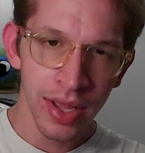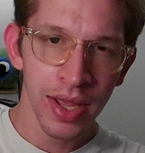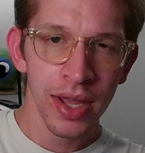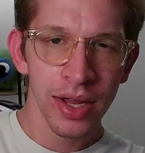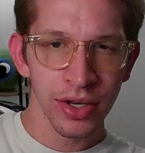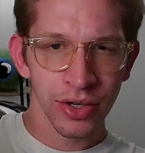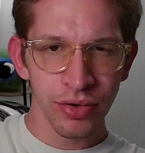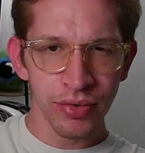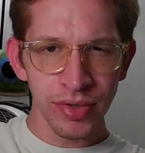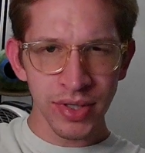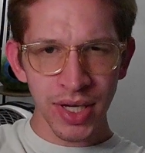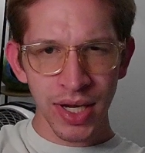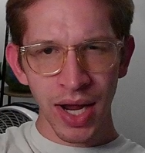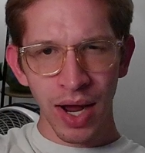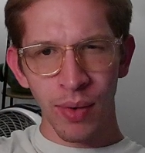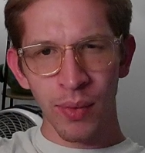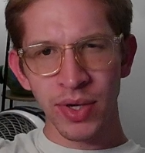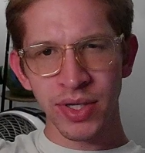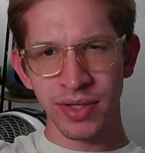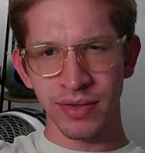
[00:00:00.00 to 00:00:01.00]
Tuesday I
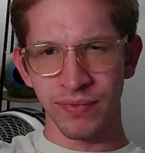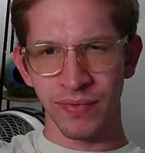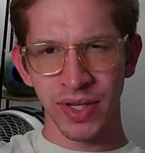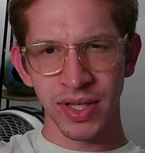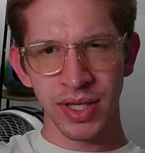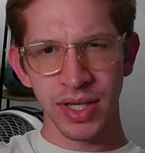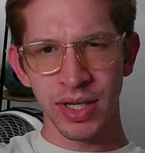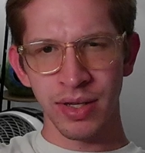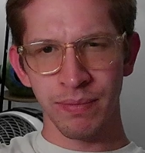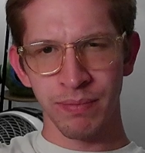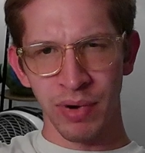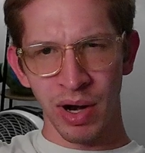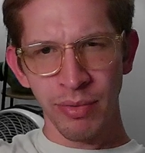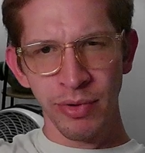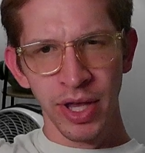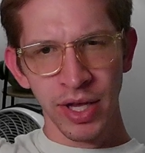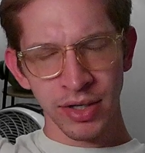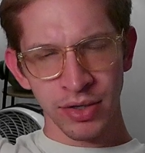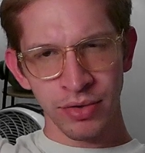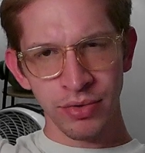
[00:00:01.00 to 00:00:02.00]
wasn't really probably
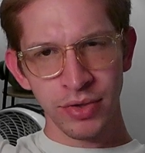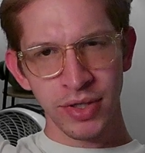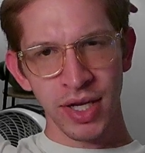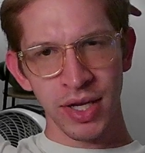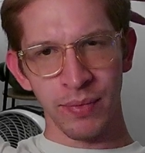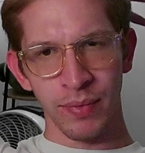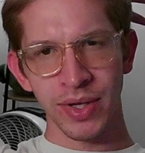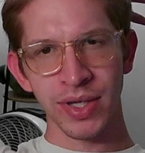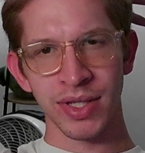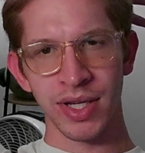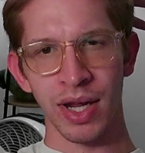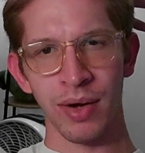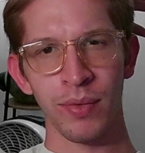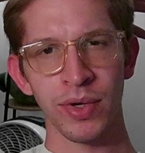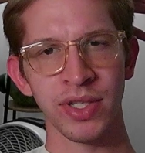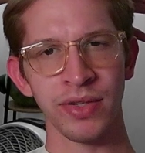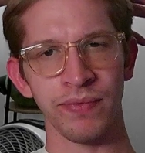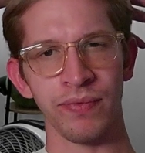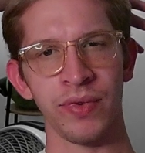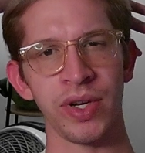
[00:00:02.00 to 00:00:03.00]
like Tuesday and Wednesday I
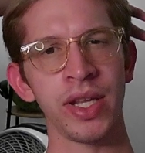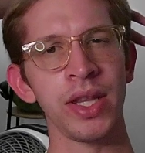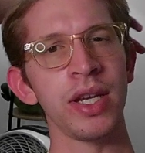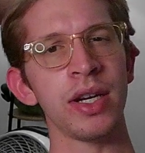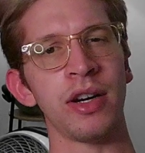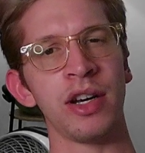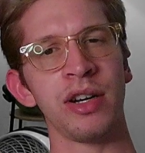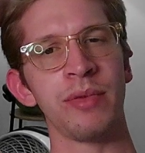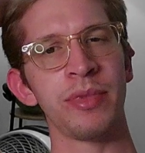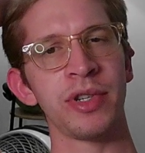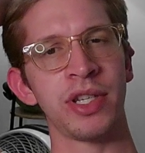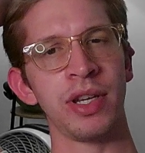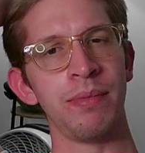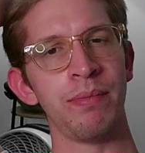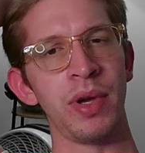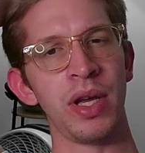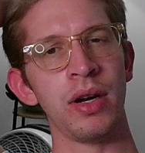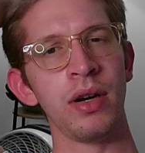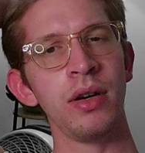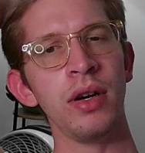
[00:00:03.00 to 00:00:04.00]
wasn't really 100%
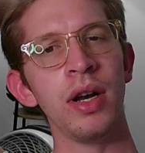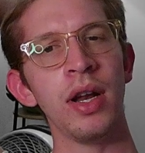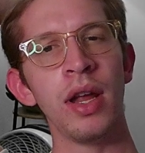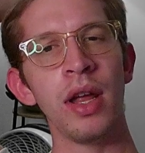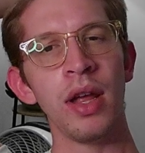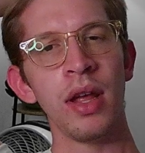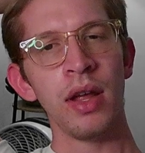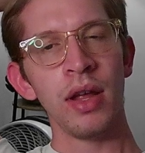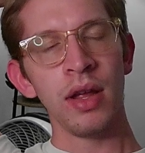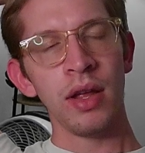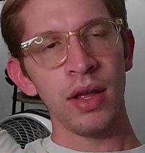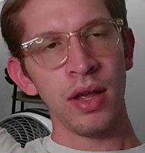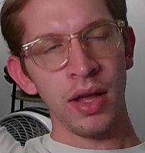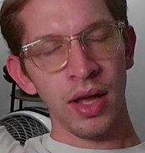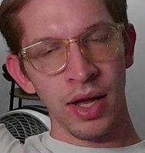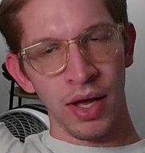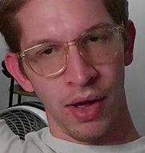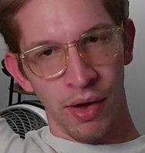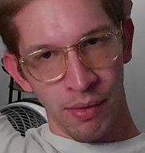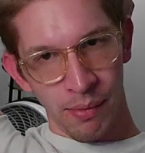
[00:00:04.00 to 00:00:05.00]
better.
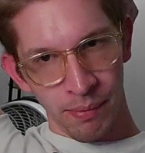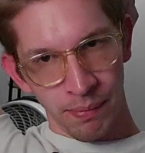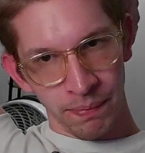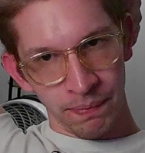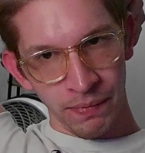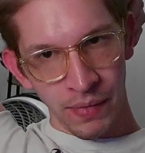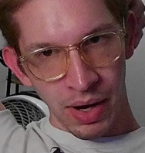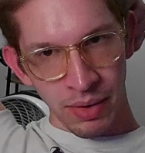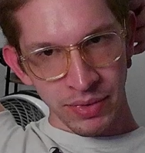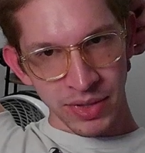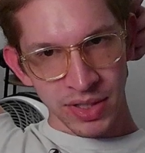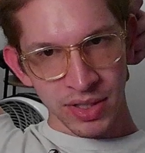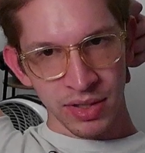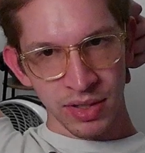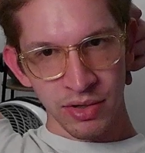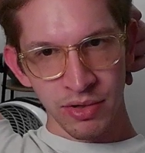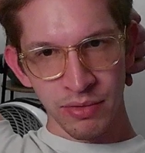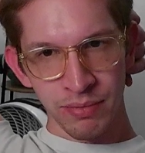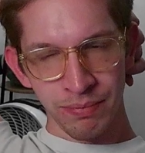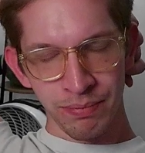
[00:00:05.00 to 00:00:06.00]
I was
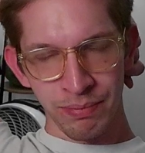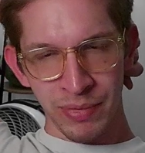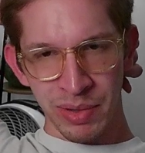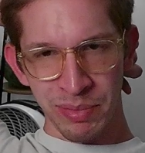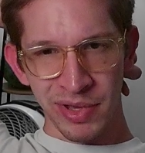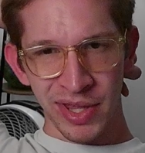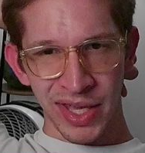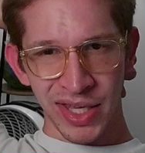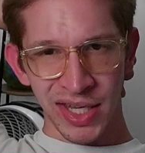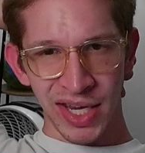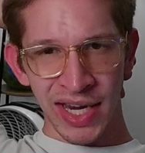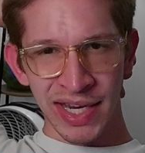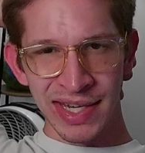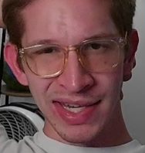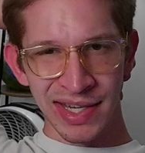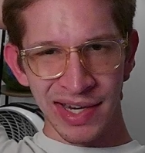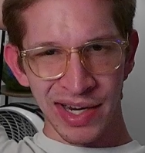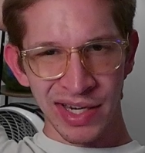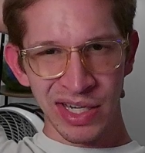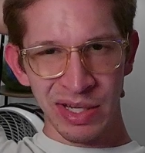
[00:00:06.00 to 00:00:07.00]
still maybe like
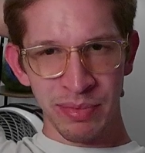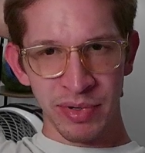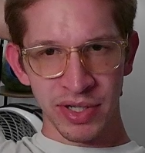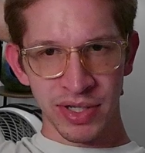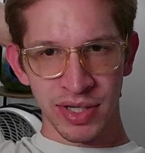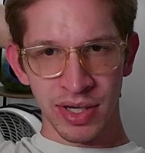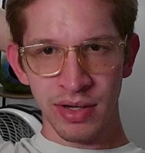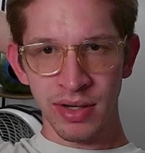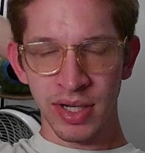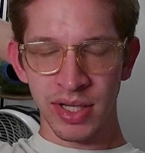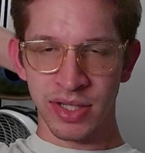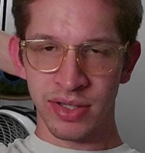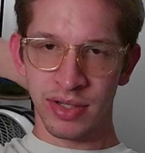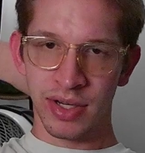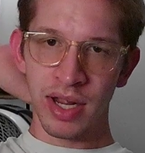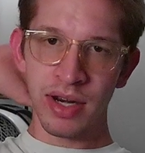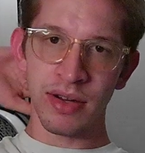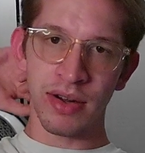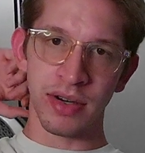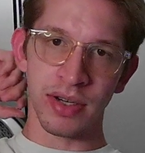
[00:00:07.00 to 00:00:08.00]
80-90%. It's
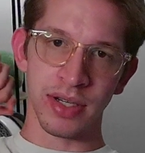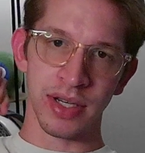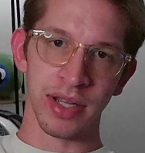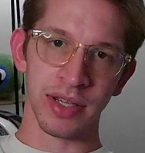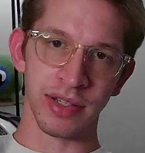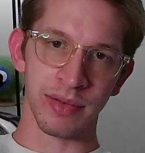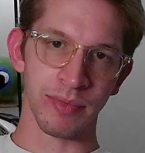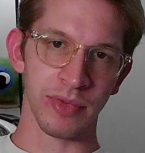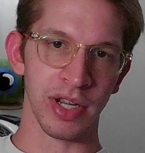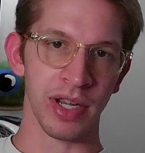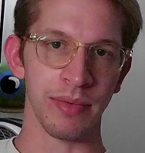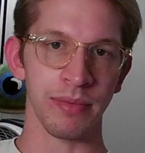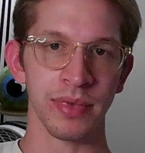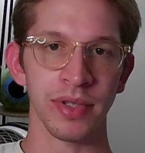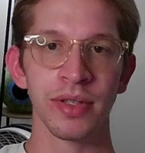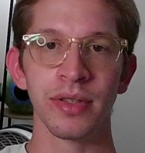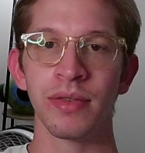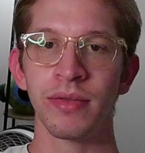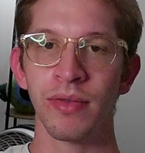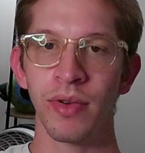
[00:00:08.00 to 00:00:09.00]
kind of hard to tell
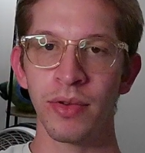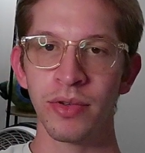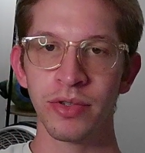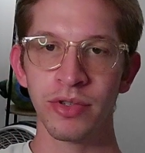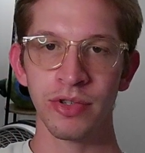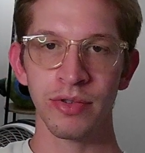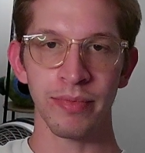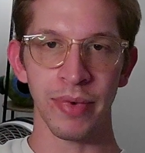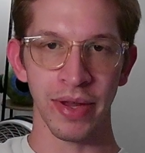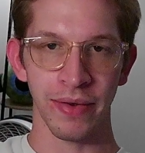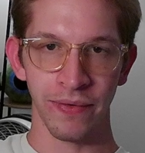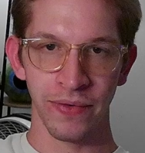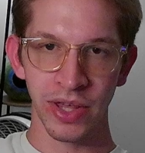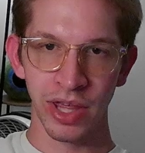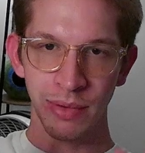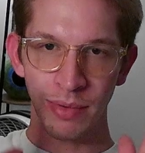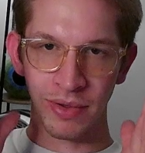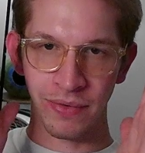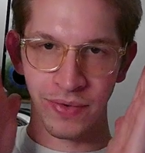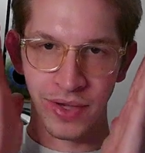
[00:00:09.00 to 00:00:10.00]
sometimes. Also, I feel like
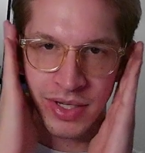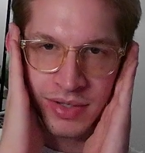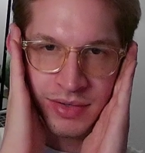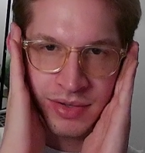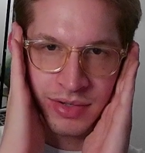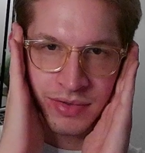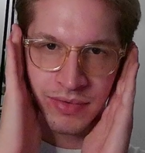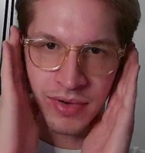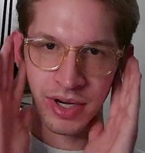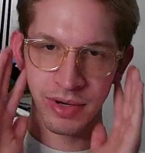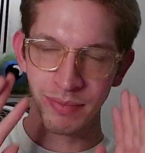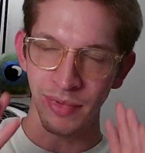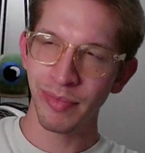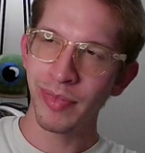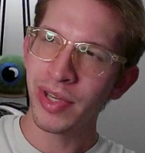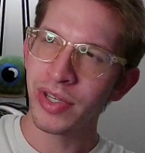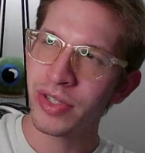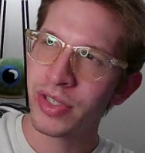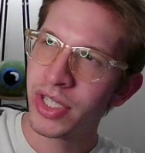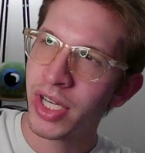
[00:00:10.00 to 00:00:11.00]
my face looks red. Maybe I
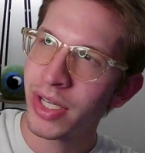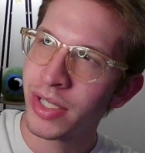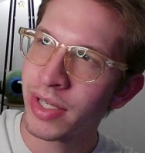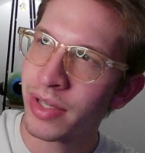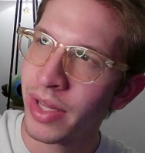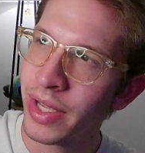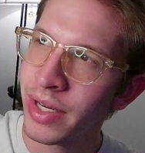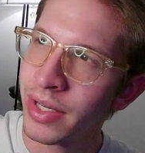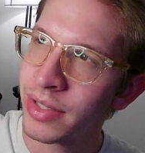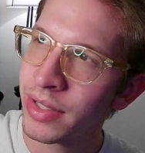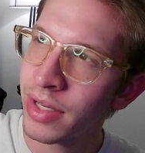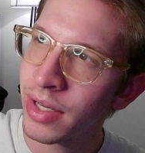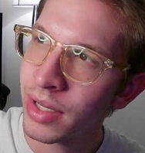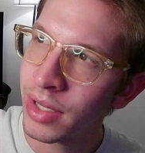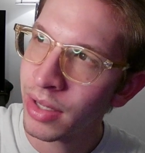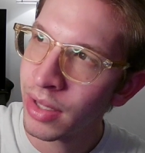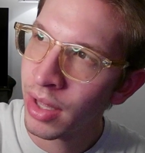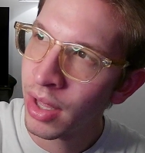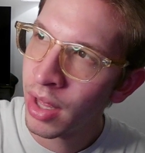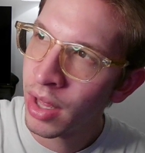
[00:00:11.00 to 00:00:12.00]
should change the lighting setting.
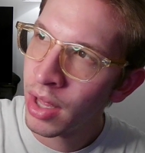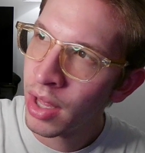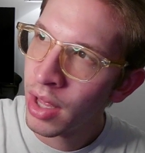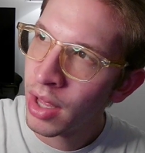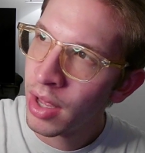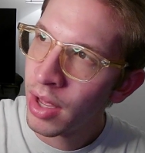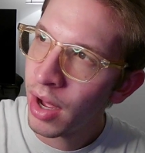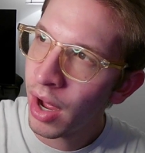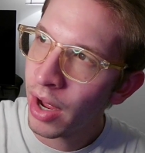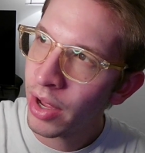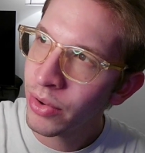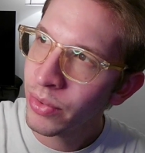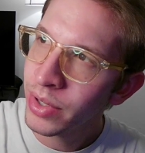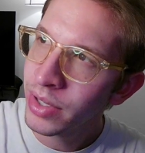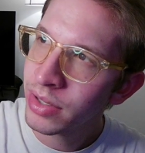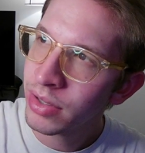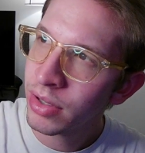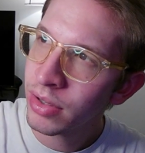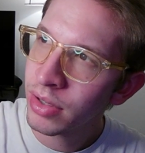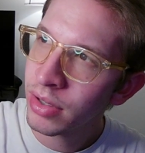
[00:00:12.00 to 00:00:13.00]
I always
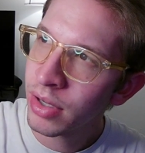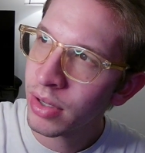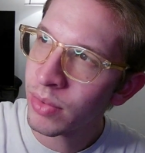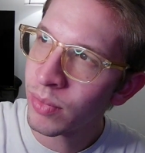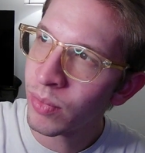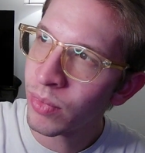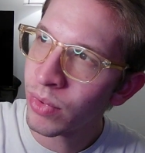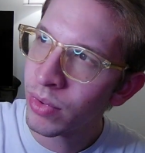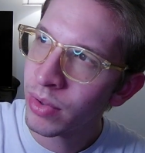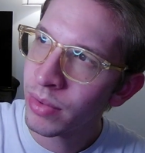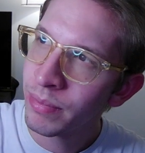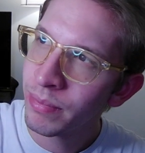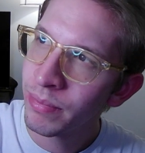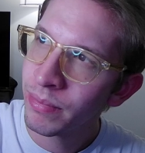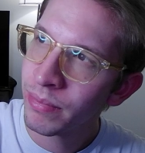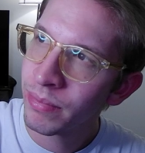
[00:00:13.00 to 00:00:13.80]
turn it on warm.